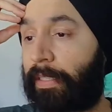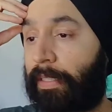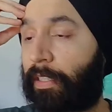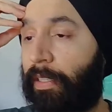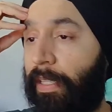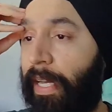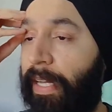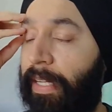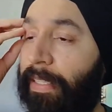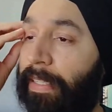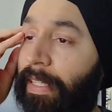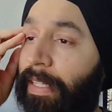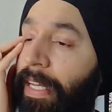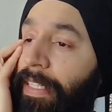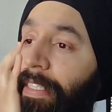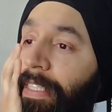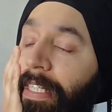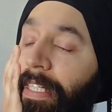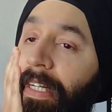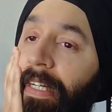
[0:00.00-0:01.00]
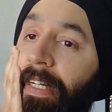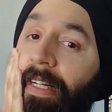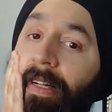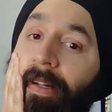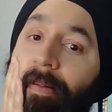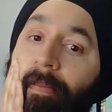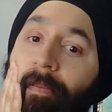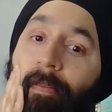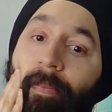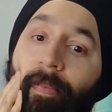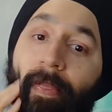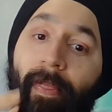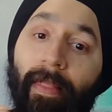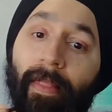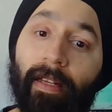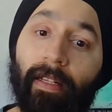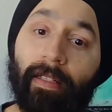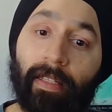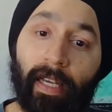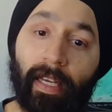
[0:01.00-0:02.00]
that's a
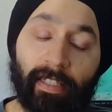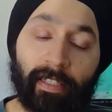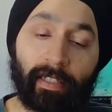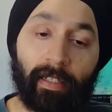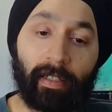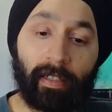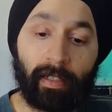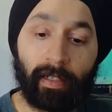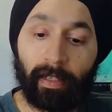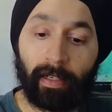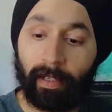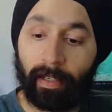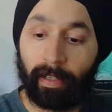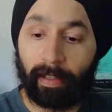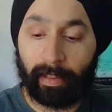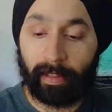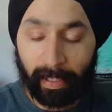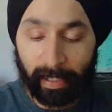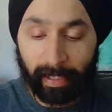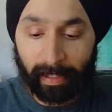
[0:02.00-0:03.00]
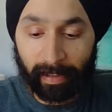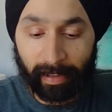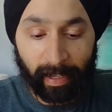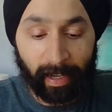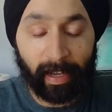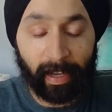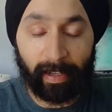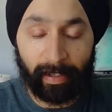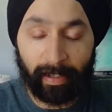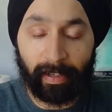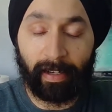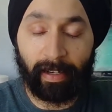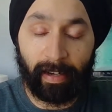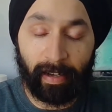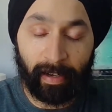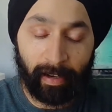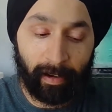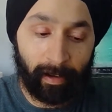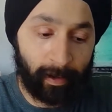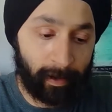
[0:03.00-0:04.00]
thing that
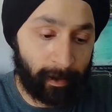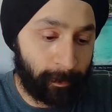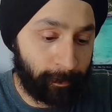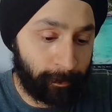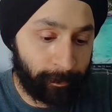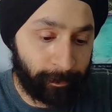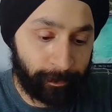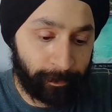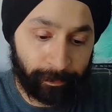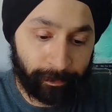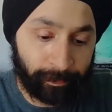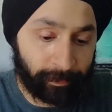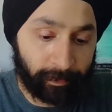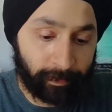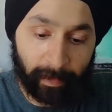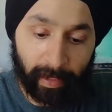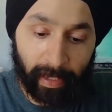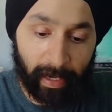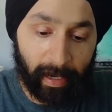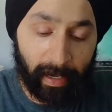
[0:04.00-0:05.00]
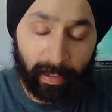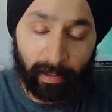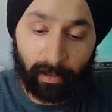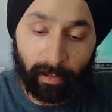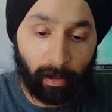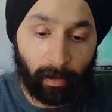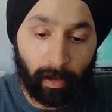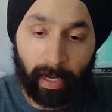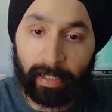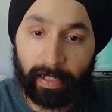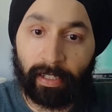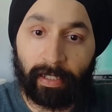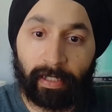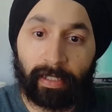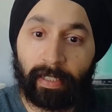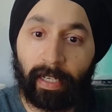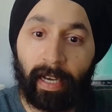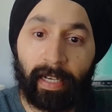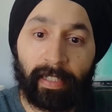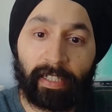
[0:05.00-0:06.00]
I don't know.
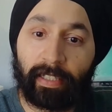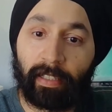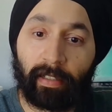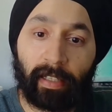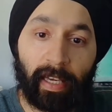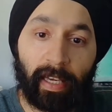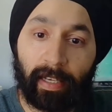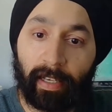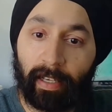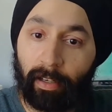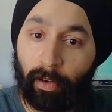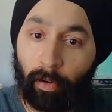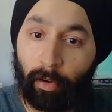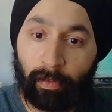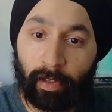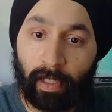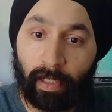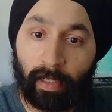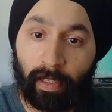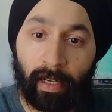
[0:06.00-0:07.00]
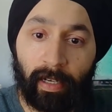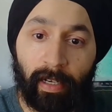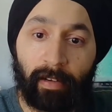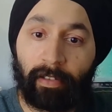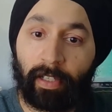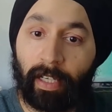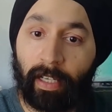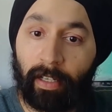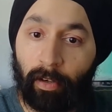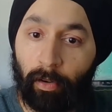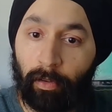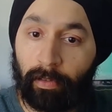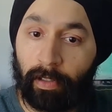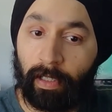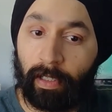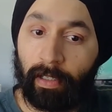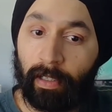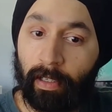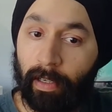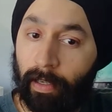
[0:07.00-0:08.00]
I still can't get over. I never get
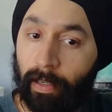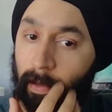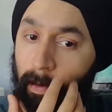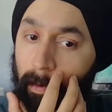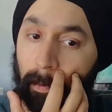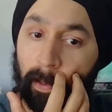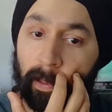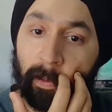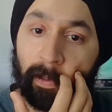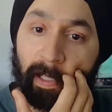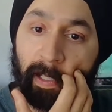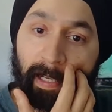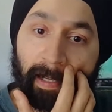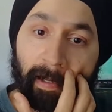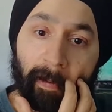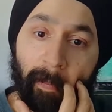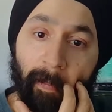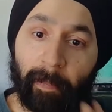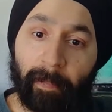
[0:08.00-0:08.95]
over. What do you think?